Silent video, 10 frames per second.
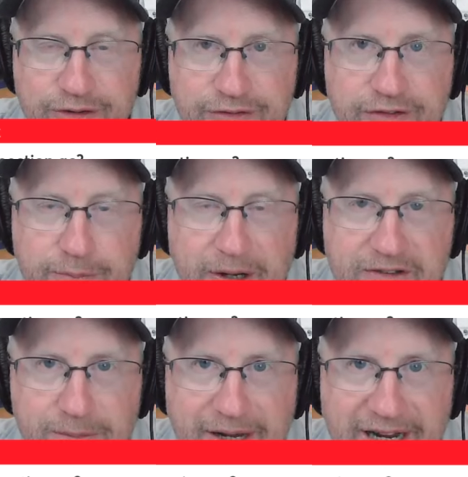of
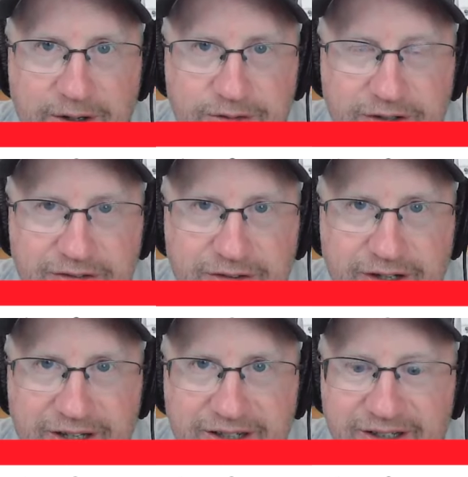inspecting my house
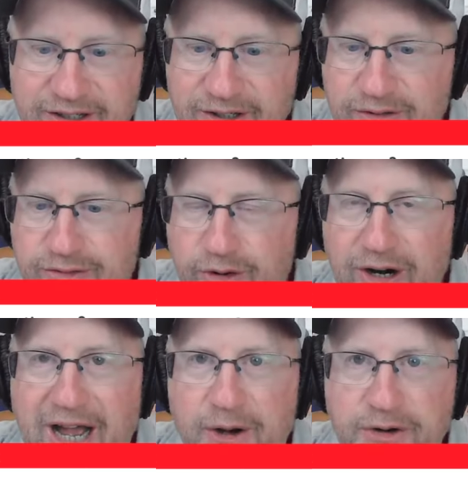yesterday. 4
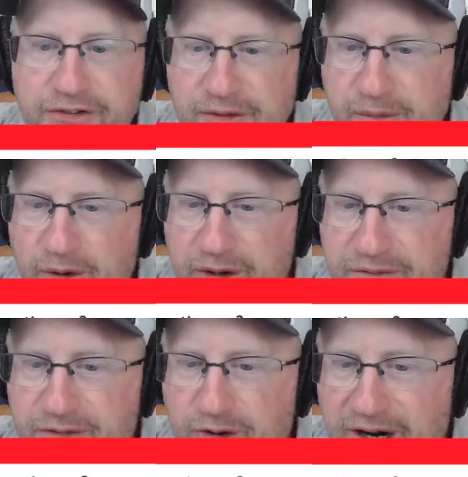hours in the morning,
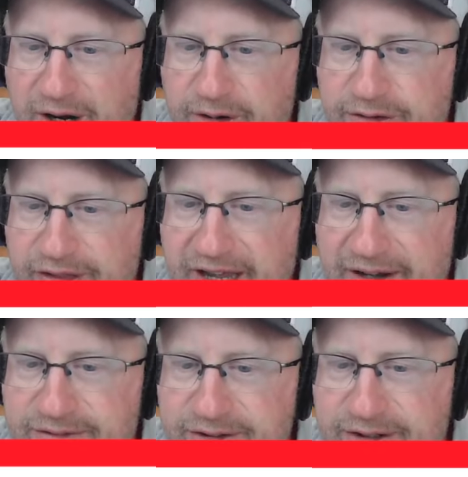4 hours in the
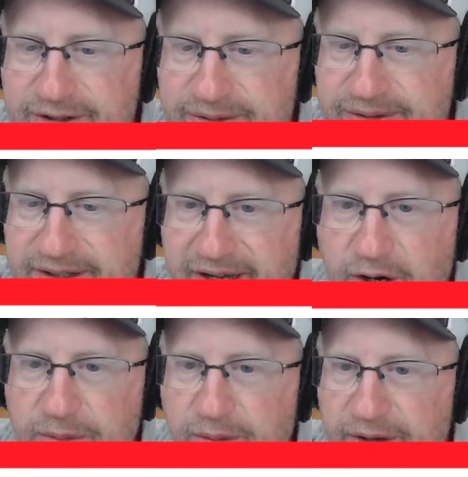afternoon. I
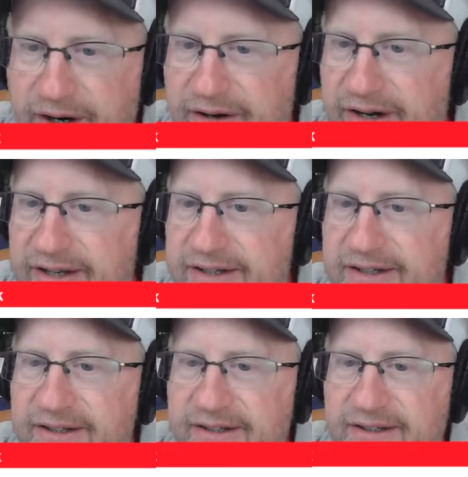hope it went all right.
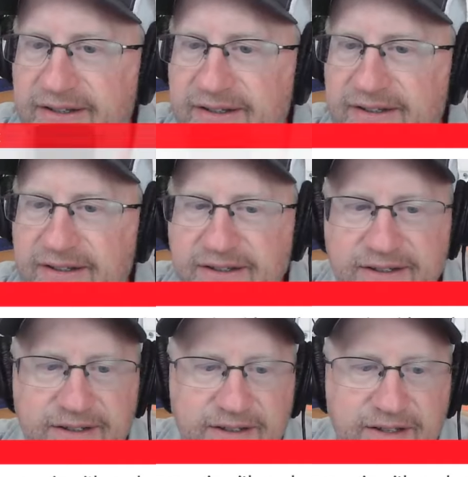
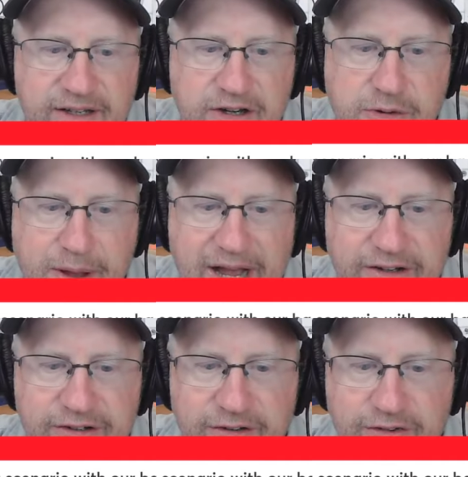Can you
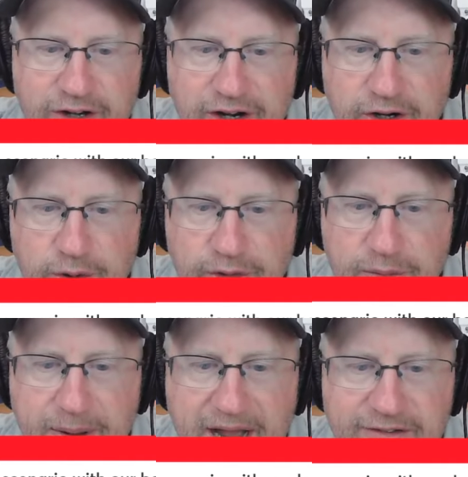imagine a scenario where their
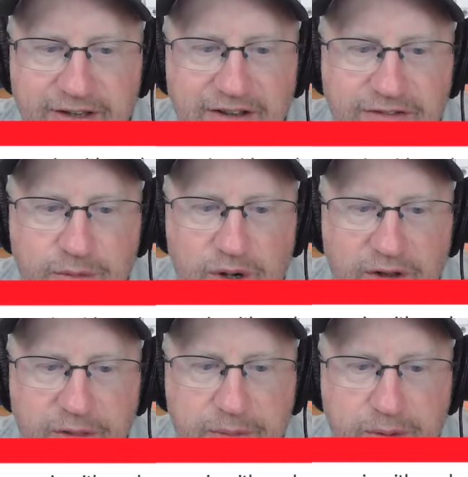back's against the wall
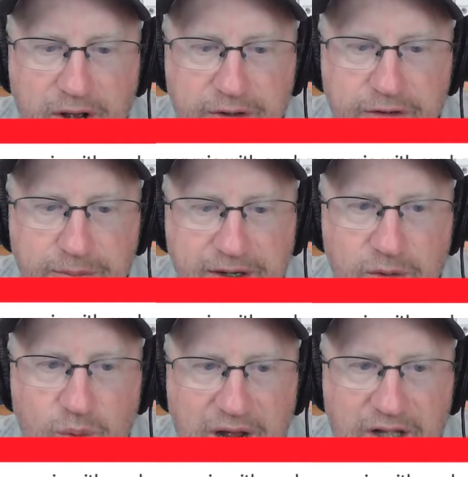that the Broncos make a
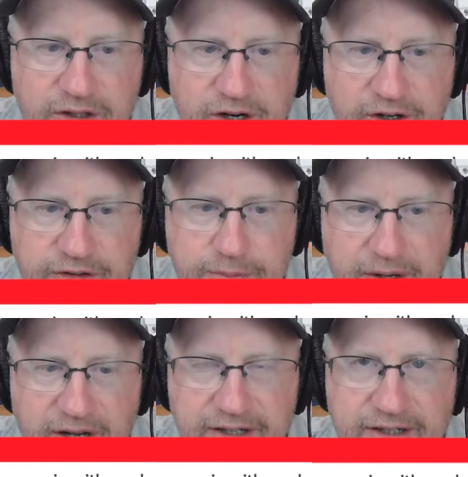wild card
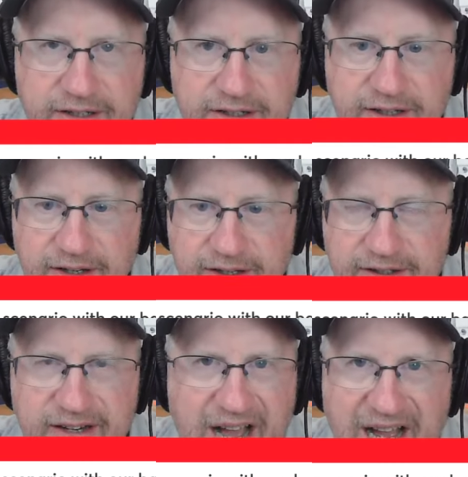spot?
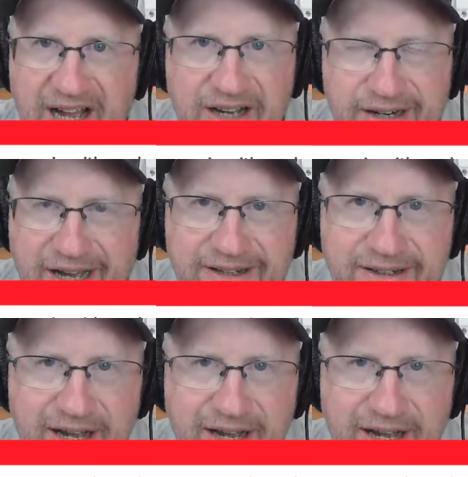Not